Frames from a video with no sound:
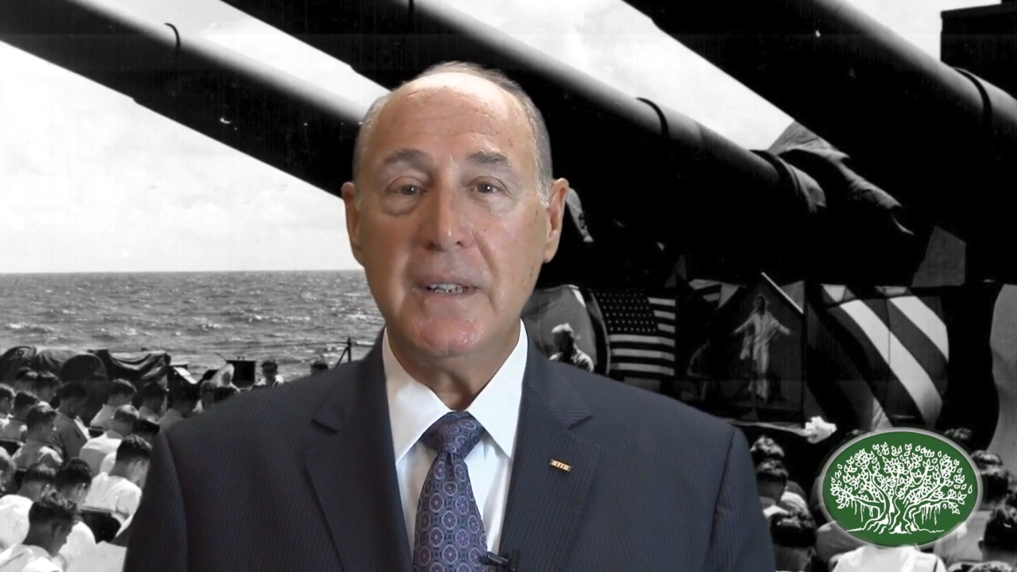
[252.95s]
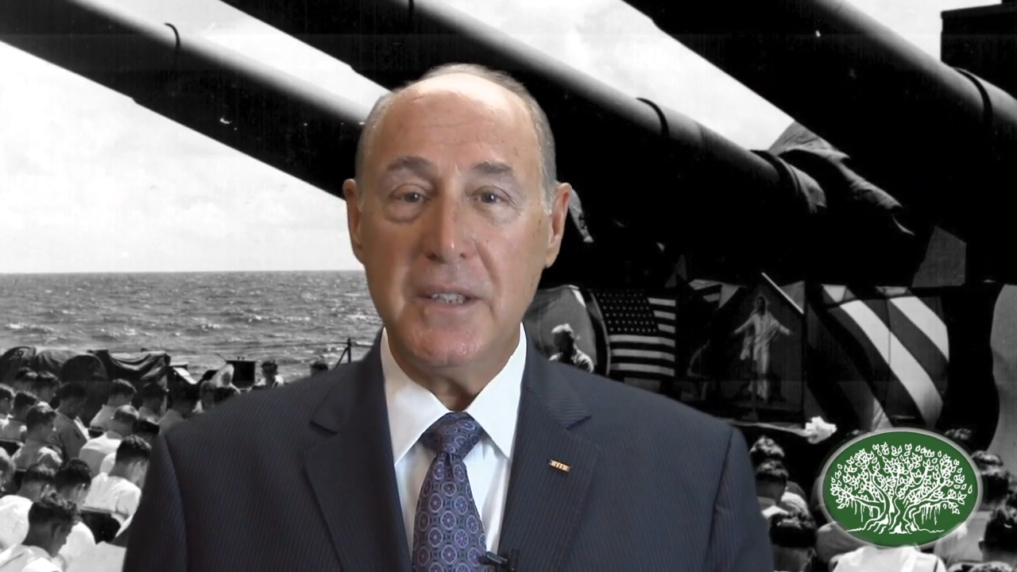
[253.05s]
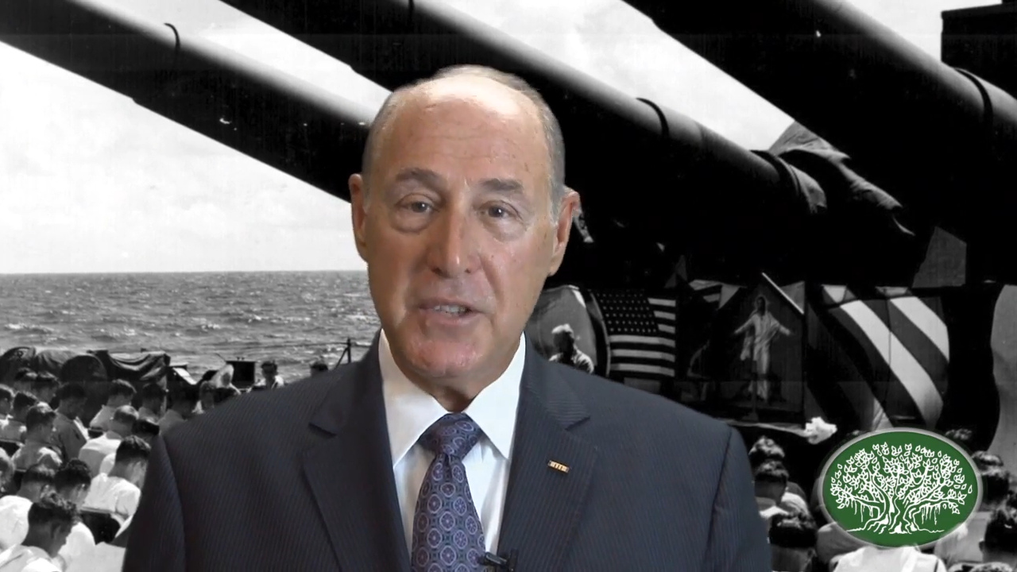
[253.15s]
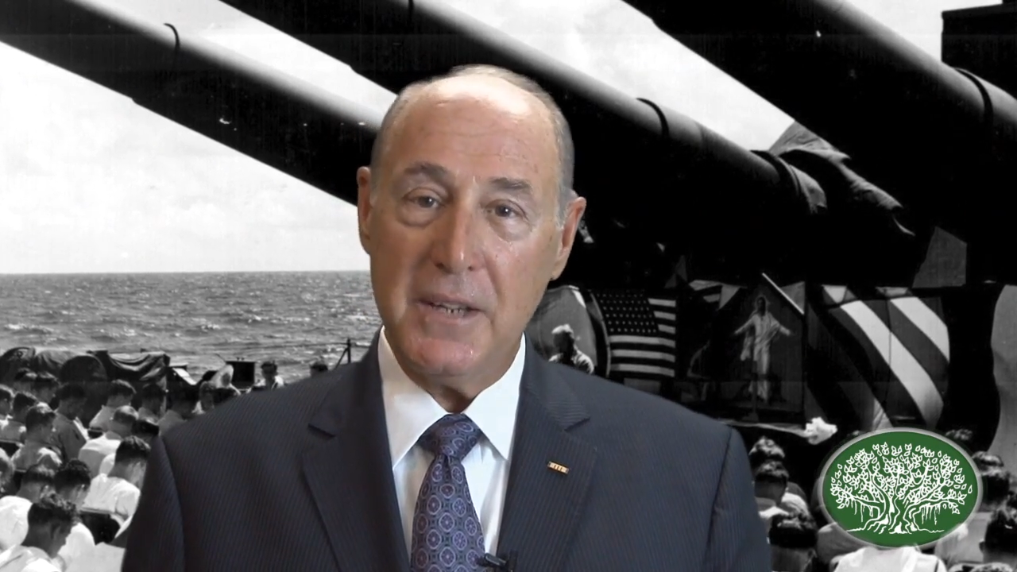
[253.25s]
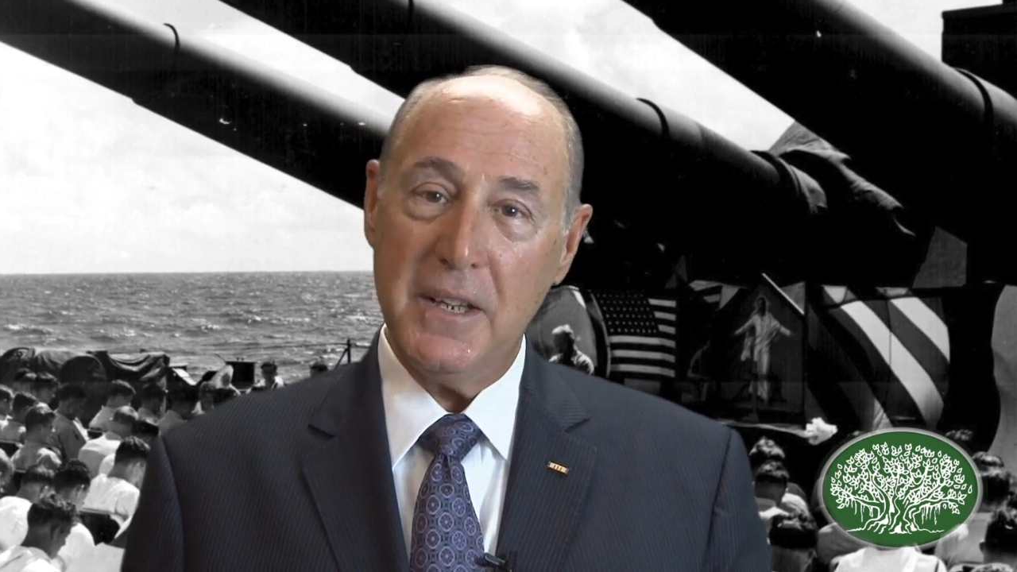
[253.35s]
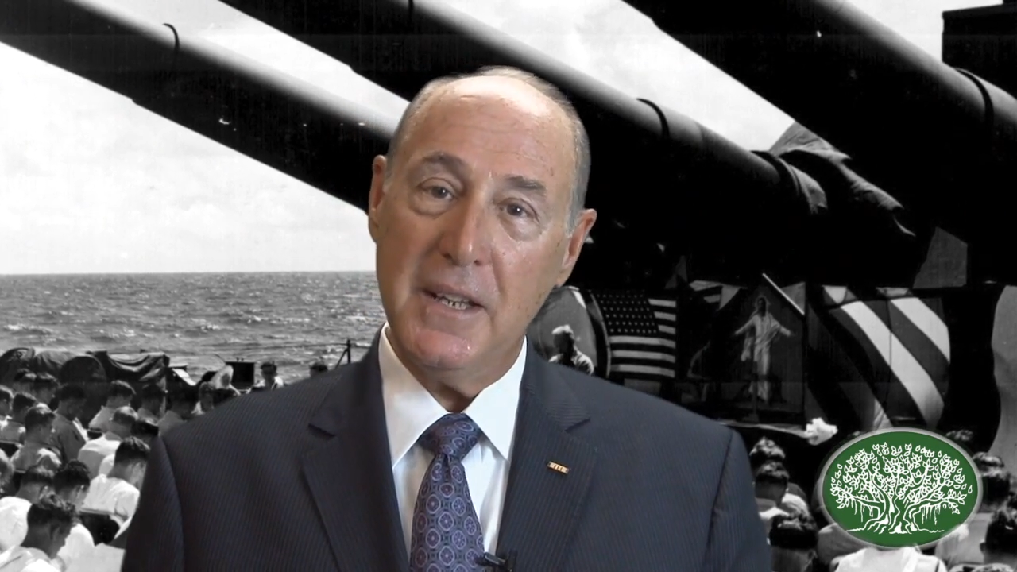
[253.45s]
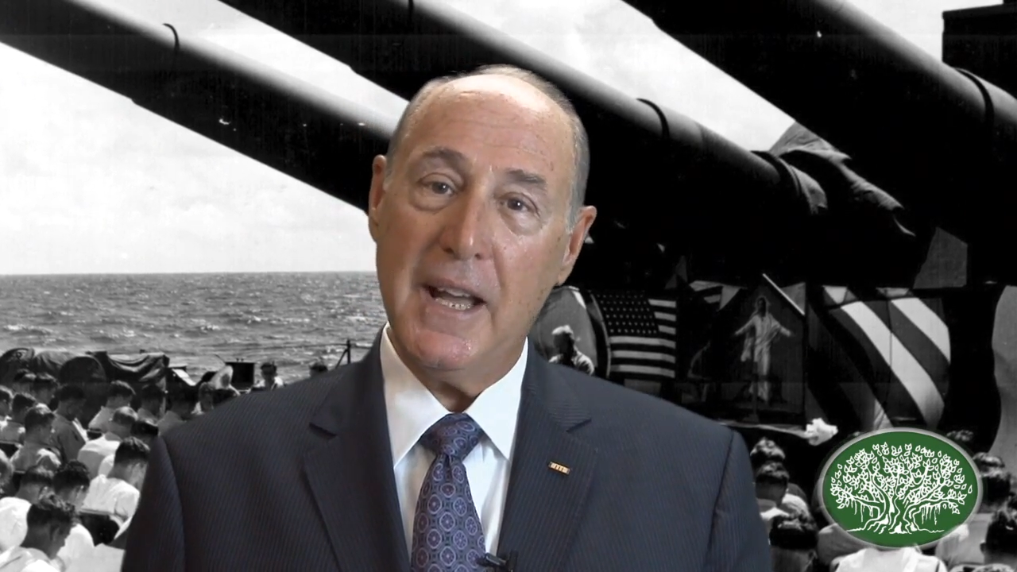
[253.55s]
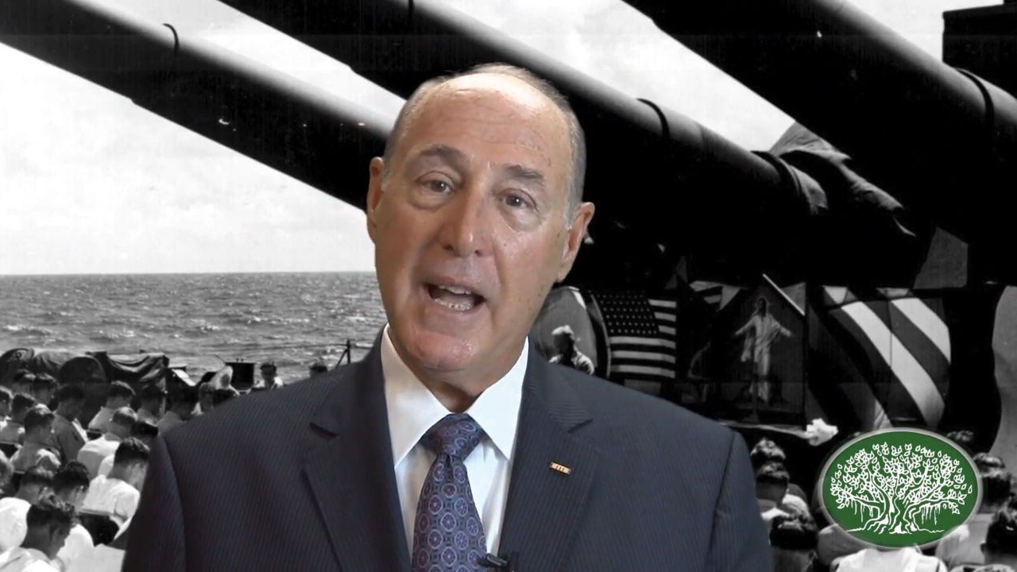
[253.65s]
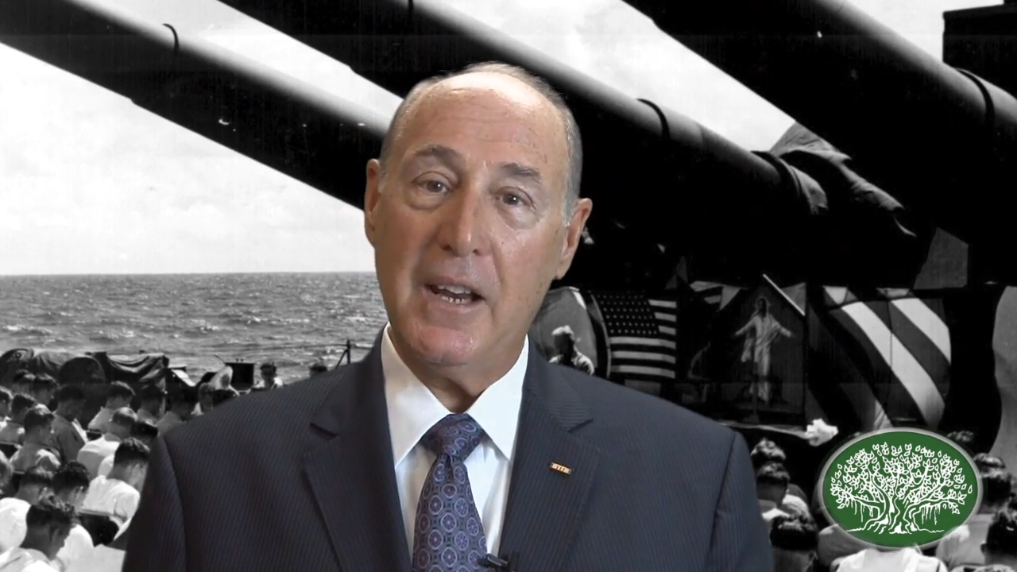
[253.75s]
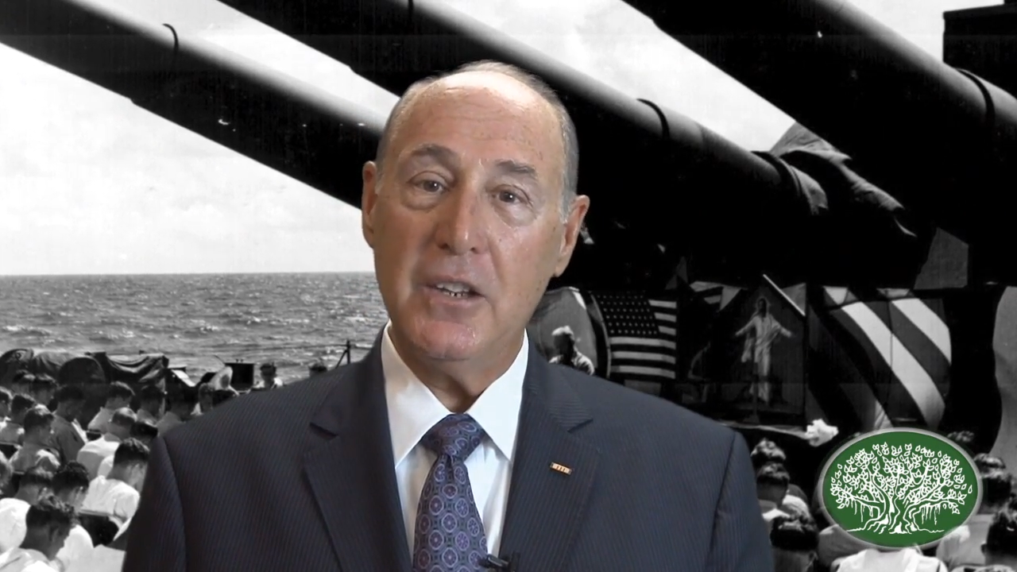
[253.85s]
attending
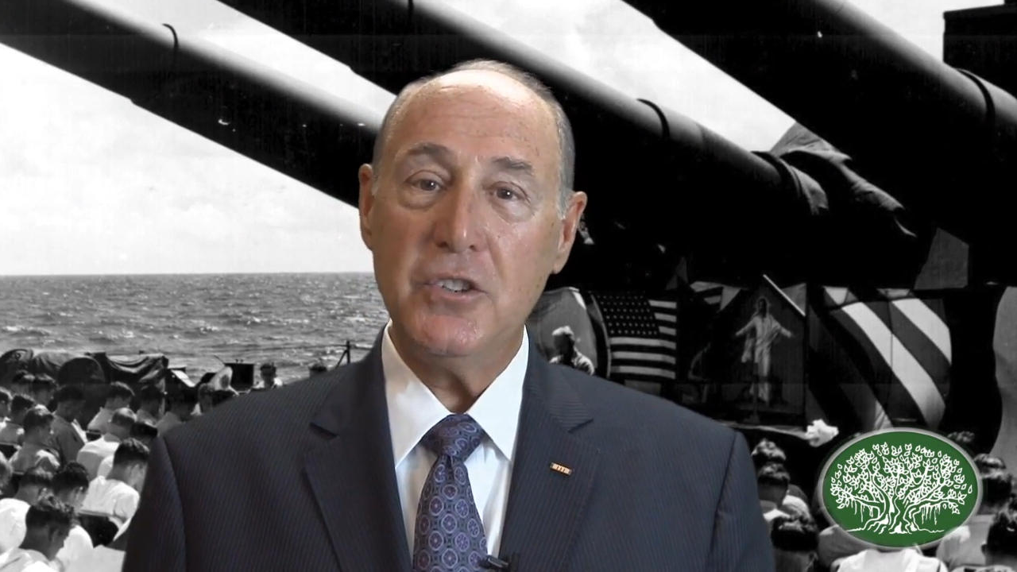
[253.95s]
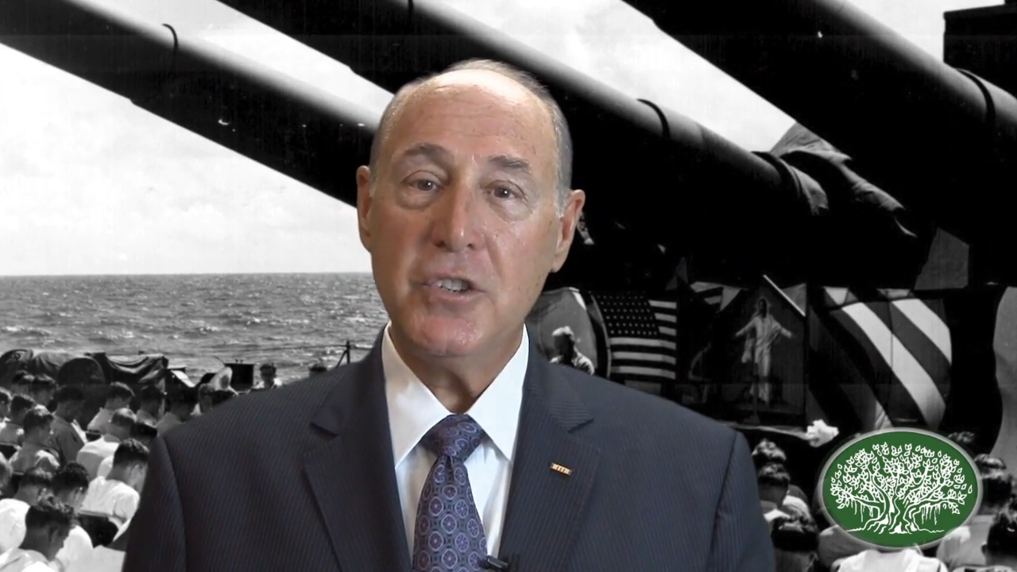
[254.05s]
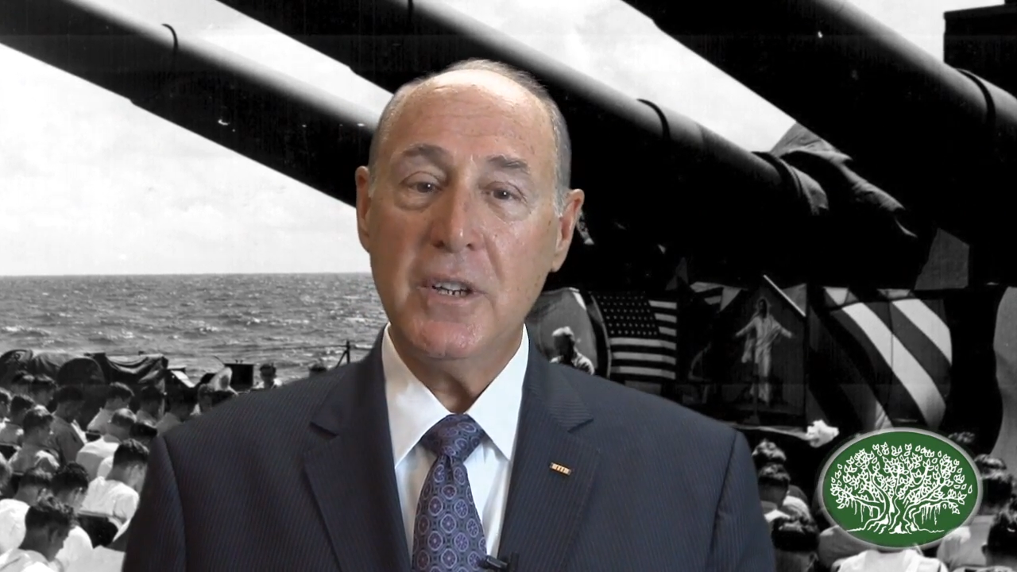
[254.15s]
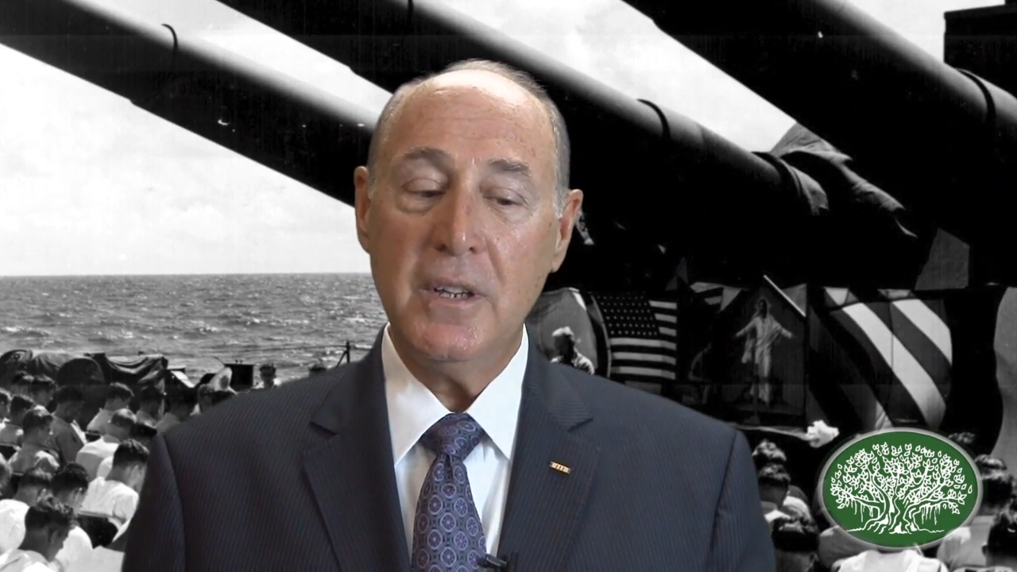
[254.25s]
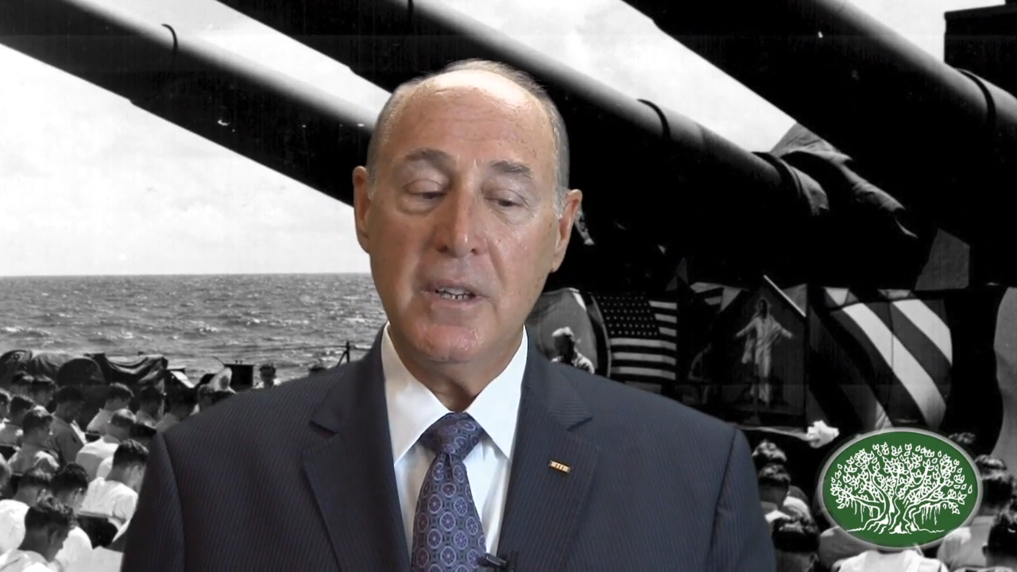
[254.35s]
college,